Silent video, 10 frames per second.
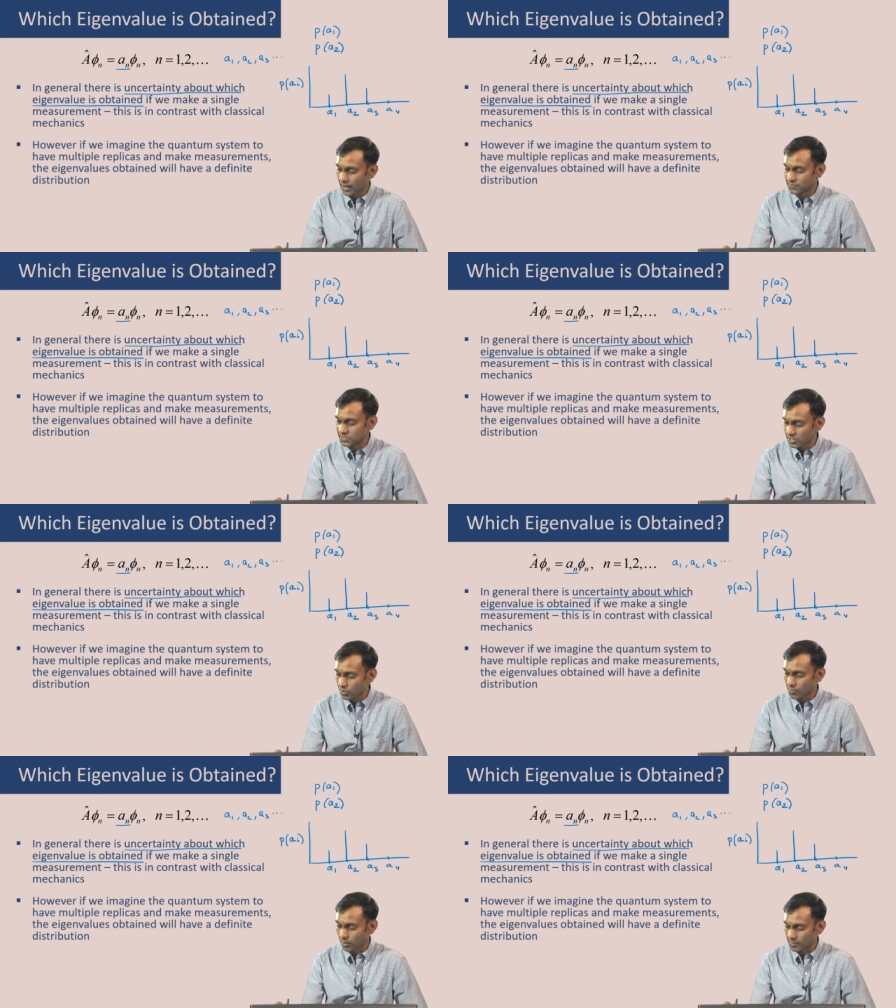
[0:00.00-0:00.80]
have
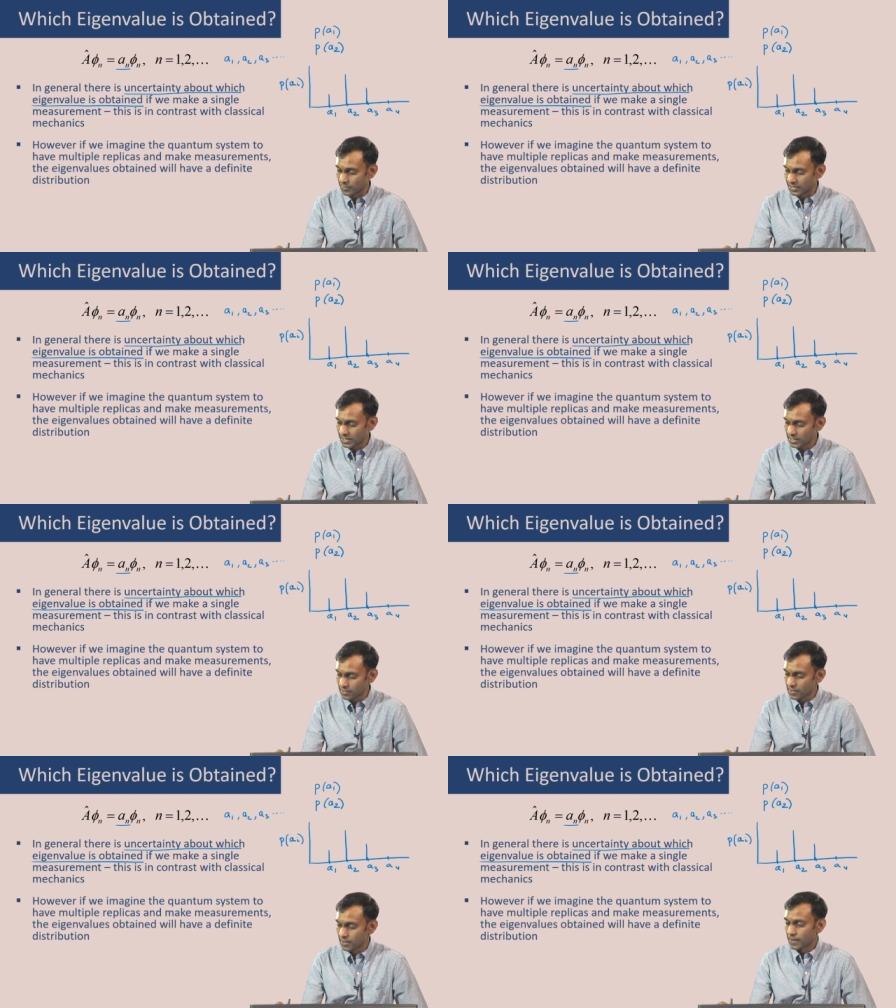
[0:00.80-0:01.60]
0 probability
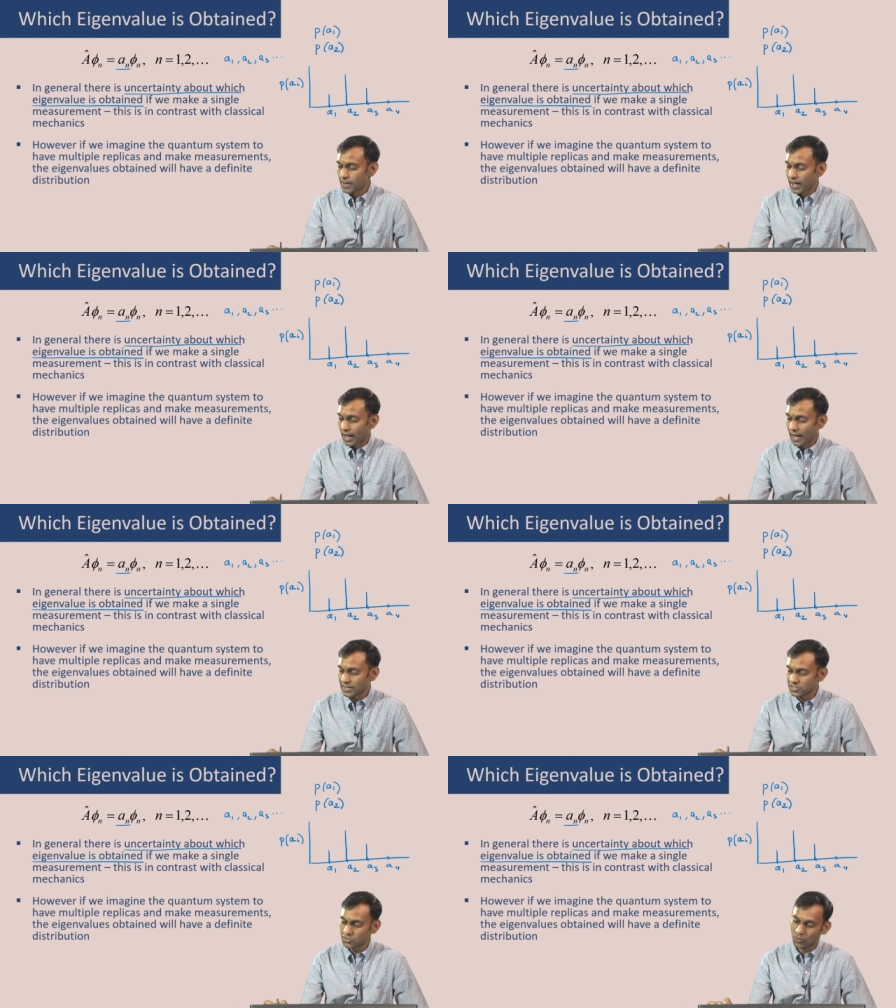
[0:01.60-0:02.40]

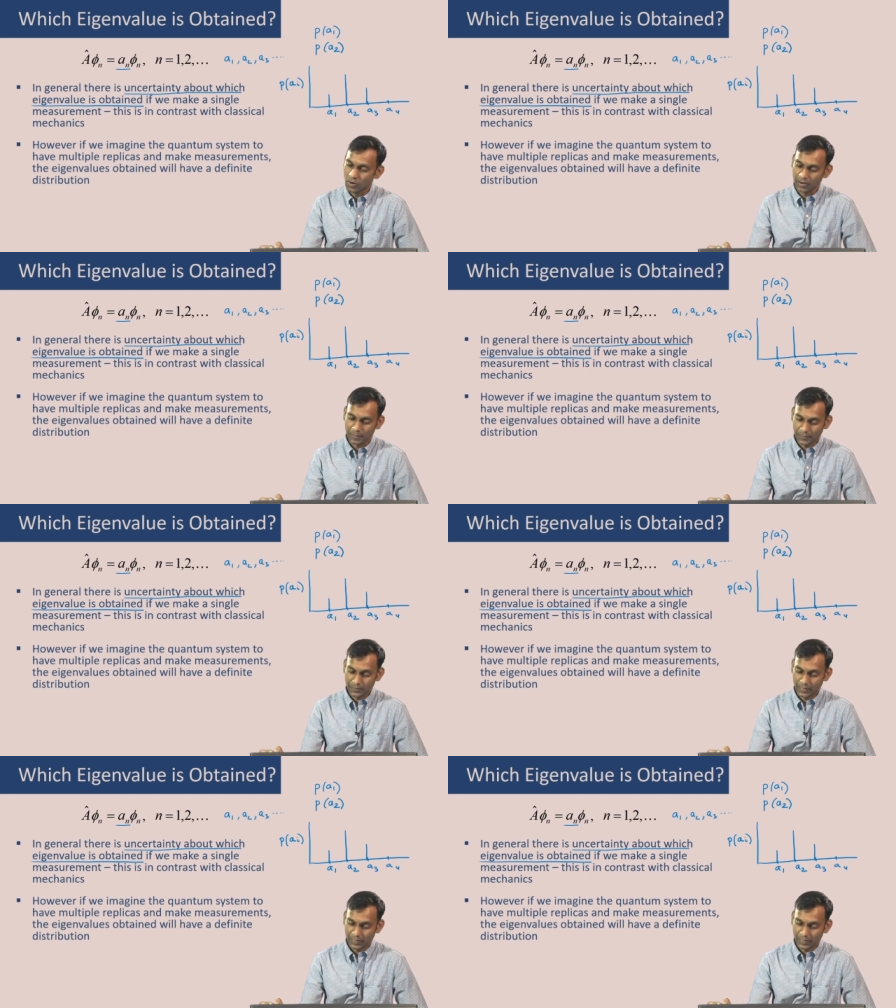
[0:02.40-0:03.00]
and so on.